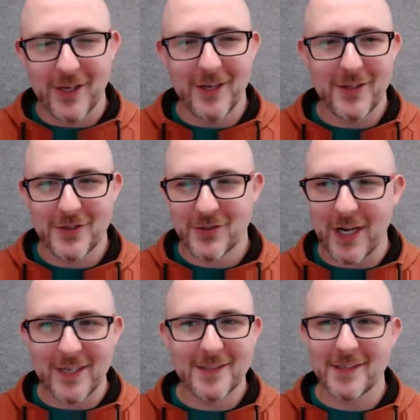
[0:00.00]
the
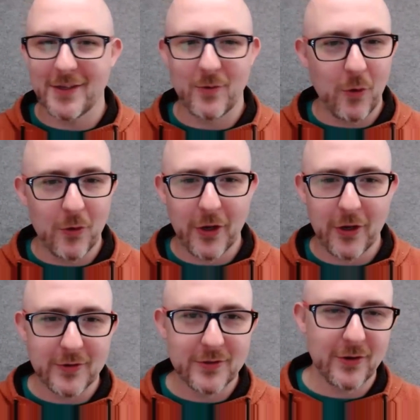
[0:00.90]
stress and the roller
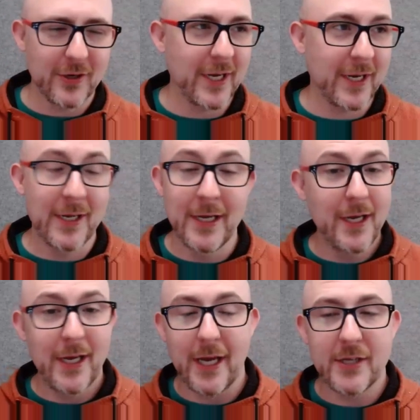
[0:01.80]
coaster, and
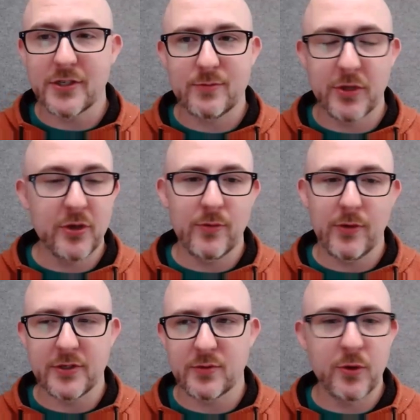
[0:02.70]
it just blew
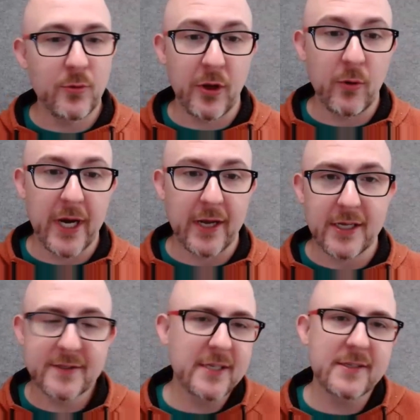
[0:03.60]
me away.
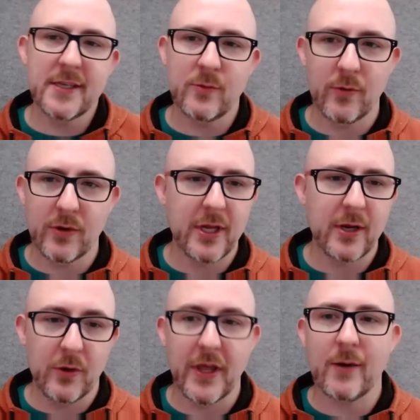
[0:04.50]
And since then we were
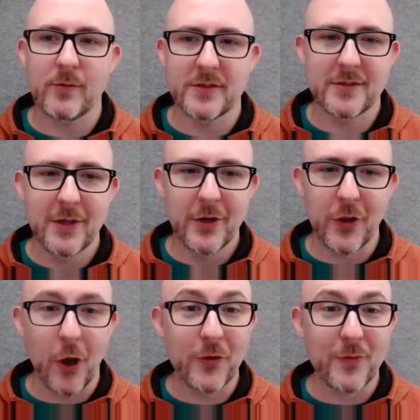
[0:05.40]
like, well, that was
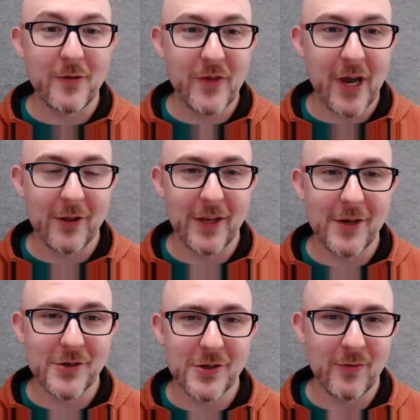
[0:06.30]
the ultimate
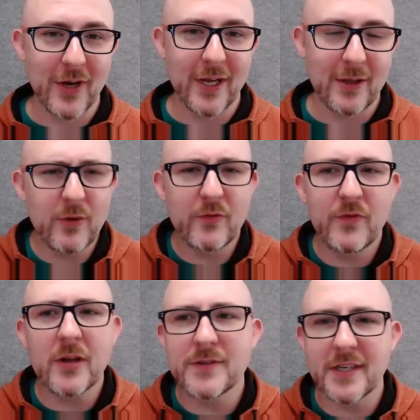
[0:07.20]
validation, right? And we
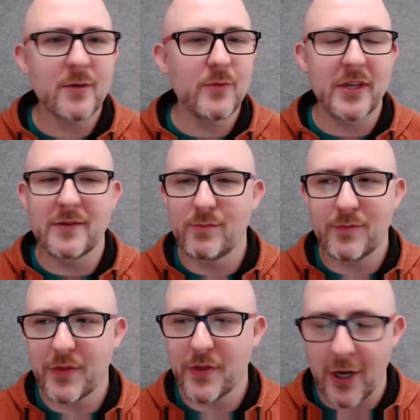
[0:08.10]
felt it, we
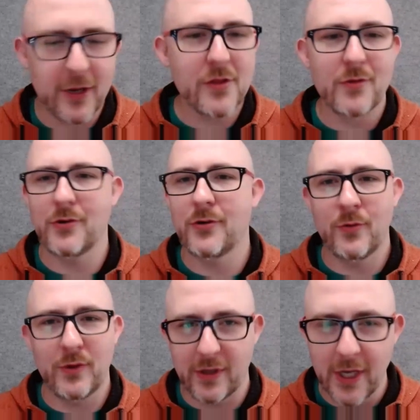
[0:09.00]
thought it through,
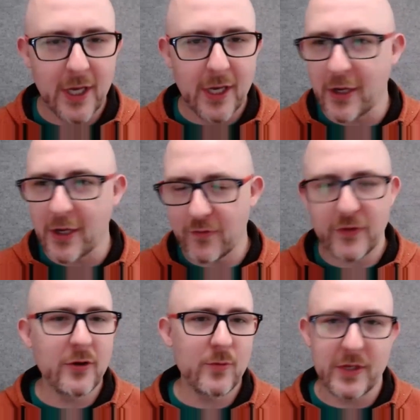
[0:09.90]
we
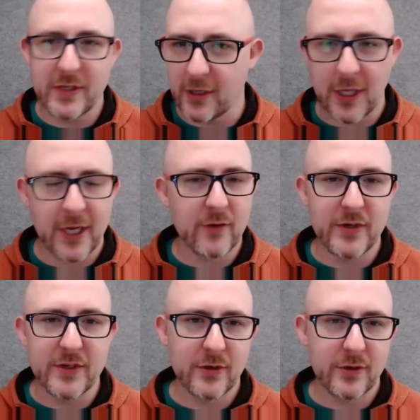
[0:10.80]
interviewed, we did a lot of
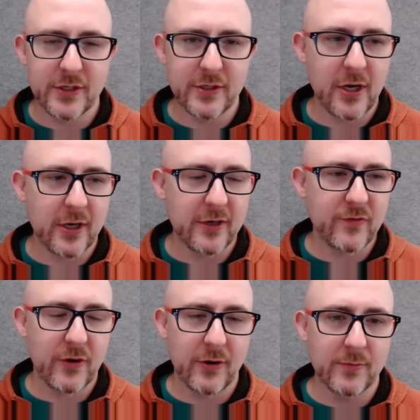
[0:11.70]
research and talking to
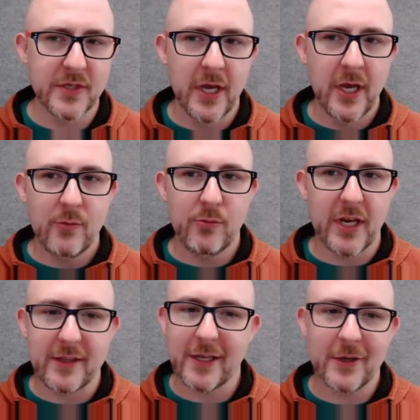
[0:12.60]
firms,
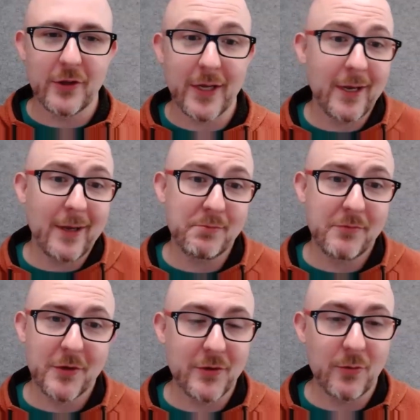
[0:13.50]
but at the end of the day,
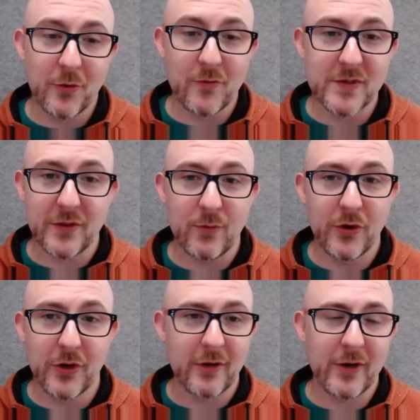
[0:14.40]
the proof is in the
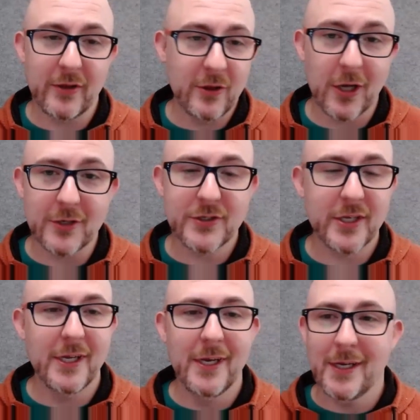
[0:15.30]
pudding, right? You launched
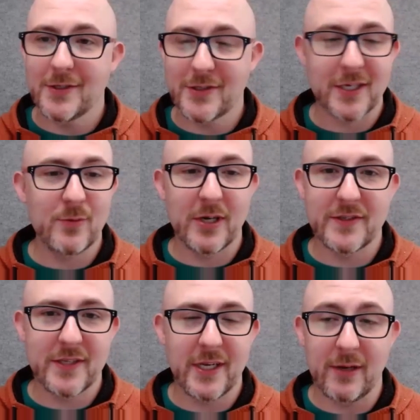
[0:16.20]
it 6
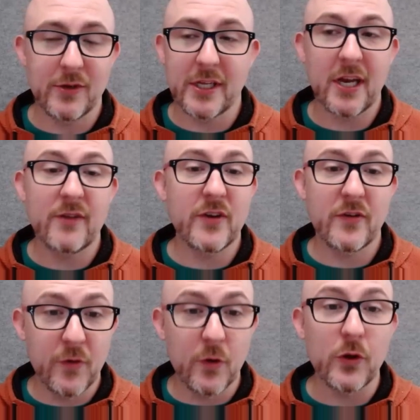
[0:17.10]
months in, and really not even a
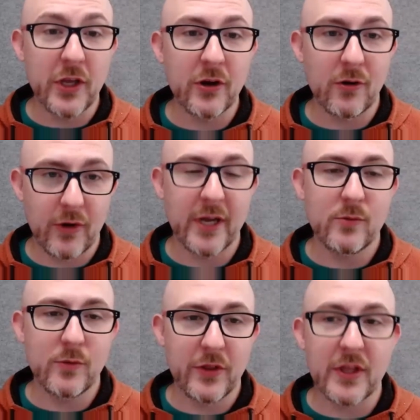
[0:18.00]
full year, right?
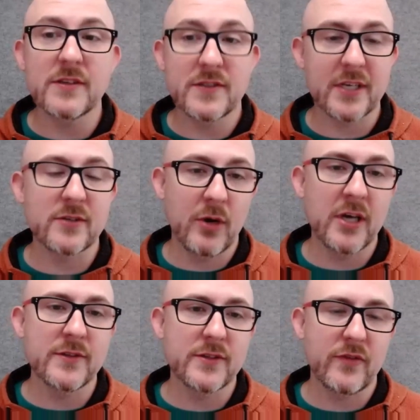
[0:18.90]
Within 6
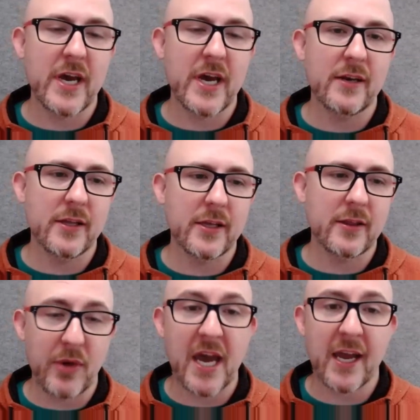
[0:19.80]
months of that, like
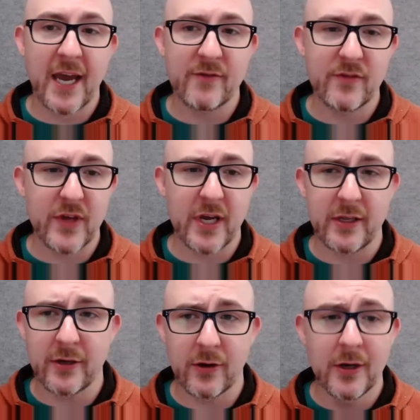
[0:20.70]
the back half of that
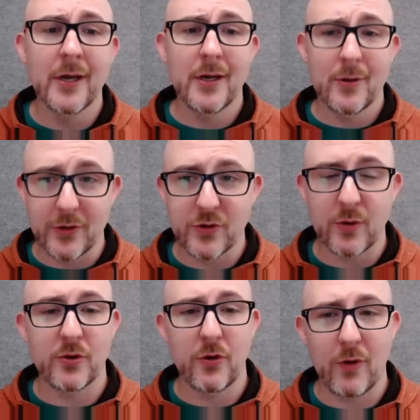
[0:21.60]
year, we
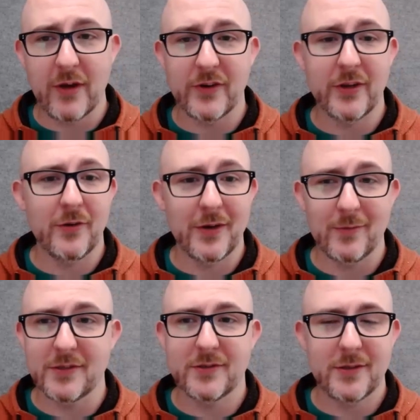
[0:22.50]
tripled our revenue, and it
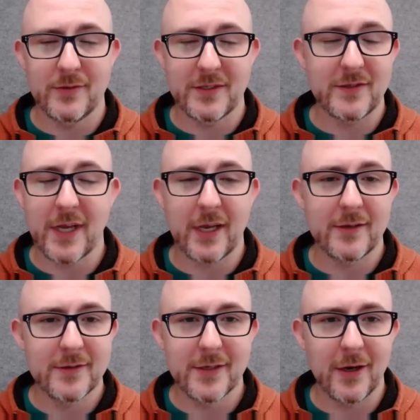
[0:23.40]
was
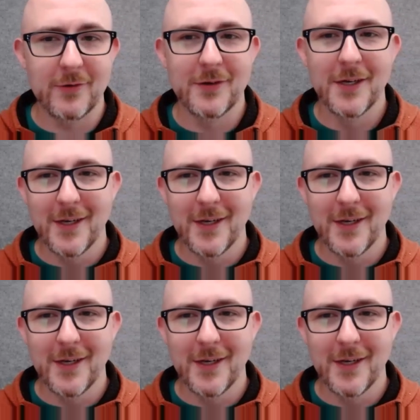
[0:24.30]
insane. So